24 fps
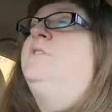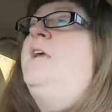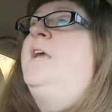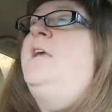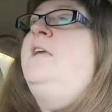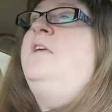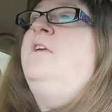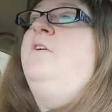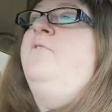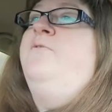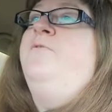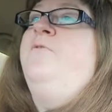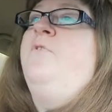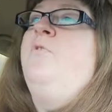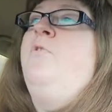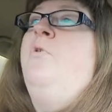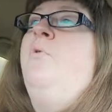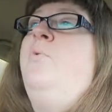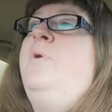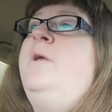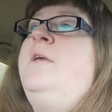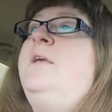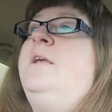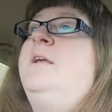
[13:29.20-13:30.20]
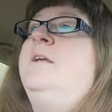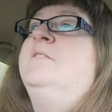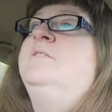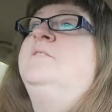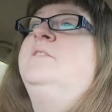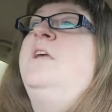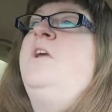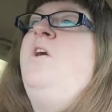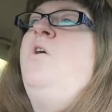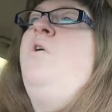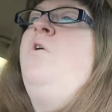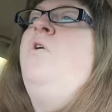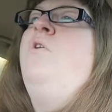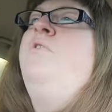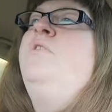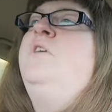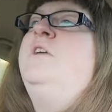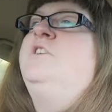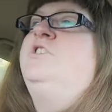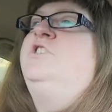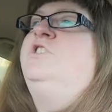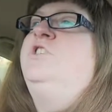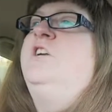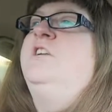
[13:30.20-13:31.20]
take it for a week and say, oh,
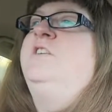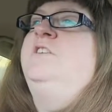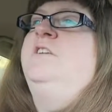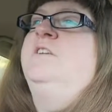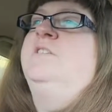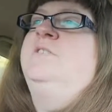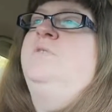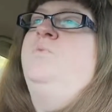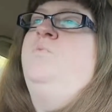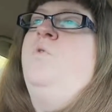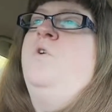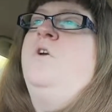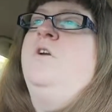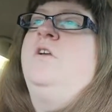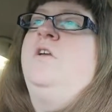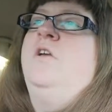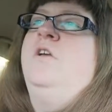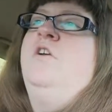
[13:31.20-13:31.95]
this shit doesn't work,